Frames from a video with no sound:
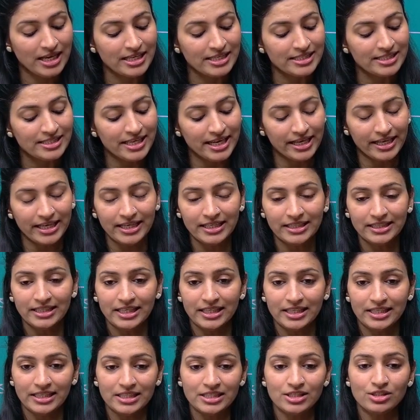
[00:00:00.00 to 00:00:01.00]
Second
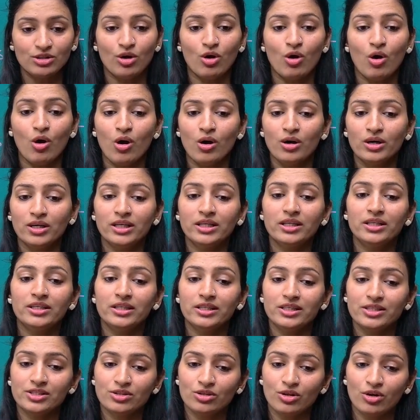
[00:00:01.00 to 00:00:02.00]
thing is, order
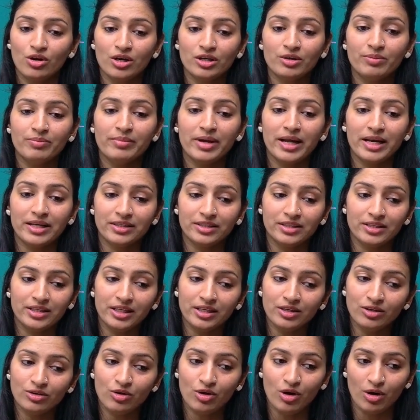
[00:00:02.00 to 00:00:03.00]
does not matter
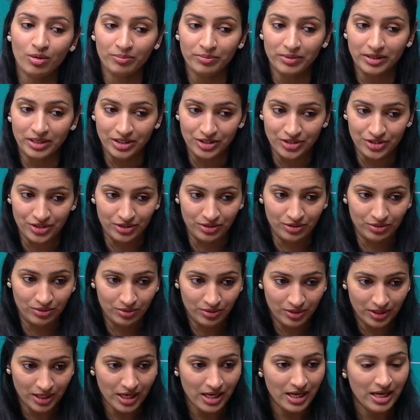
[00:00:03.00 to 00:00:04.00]
in combination.
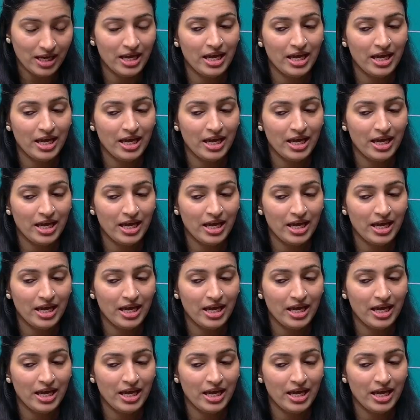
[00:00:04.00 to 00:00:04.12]
Okay?